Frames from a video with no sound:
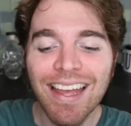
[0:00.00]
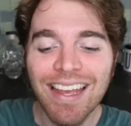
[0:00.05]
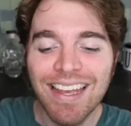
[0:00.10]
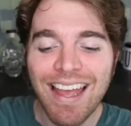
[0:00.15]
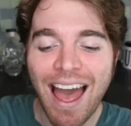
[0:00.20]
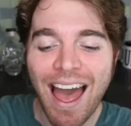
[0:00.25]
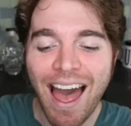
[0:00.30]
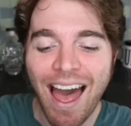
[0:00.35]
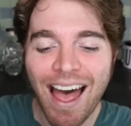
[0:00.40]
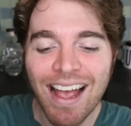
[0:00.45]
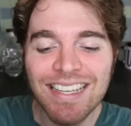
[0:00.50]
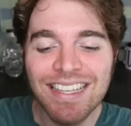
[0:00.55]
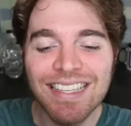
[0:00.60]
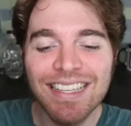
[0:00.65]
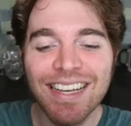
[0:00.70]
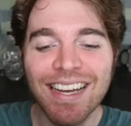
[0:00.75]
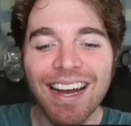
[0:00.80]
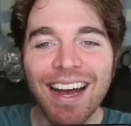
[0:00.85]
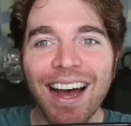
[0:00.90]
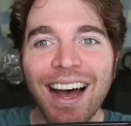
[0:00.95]

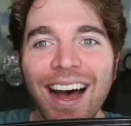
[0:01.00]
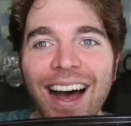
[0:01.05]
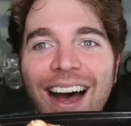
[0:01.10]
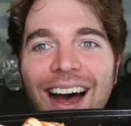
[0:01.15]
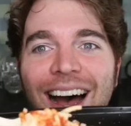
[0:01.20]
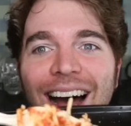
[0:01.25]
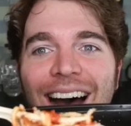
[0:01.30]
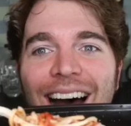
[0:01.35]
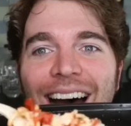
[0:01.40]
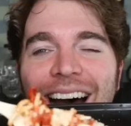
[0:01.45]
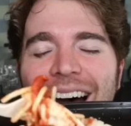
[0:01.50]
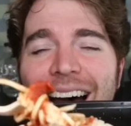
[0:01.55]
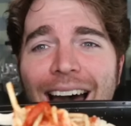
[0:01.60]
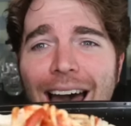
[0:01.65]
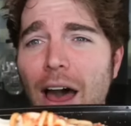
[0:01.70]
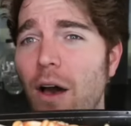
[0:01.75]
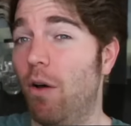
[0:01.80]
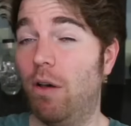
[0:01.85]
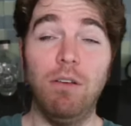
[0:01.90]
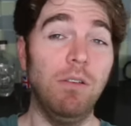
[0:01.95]
Yes!
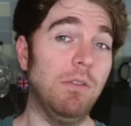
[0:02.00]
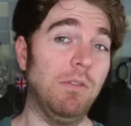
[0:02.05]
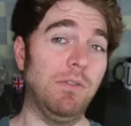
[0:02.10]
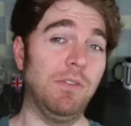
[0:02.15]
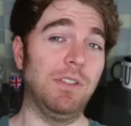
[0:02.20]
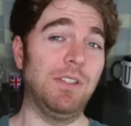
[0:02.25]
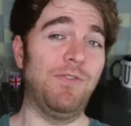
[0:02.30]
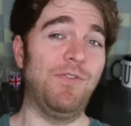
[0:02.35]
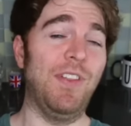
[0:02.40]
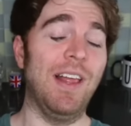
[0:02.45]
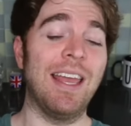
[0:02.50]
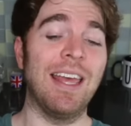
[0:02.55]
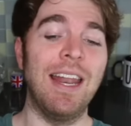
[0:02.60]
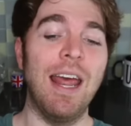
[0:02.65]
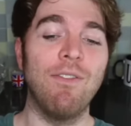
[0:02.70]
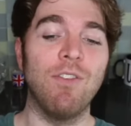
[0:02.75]
Oh, it's flicking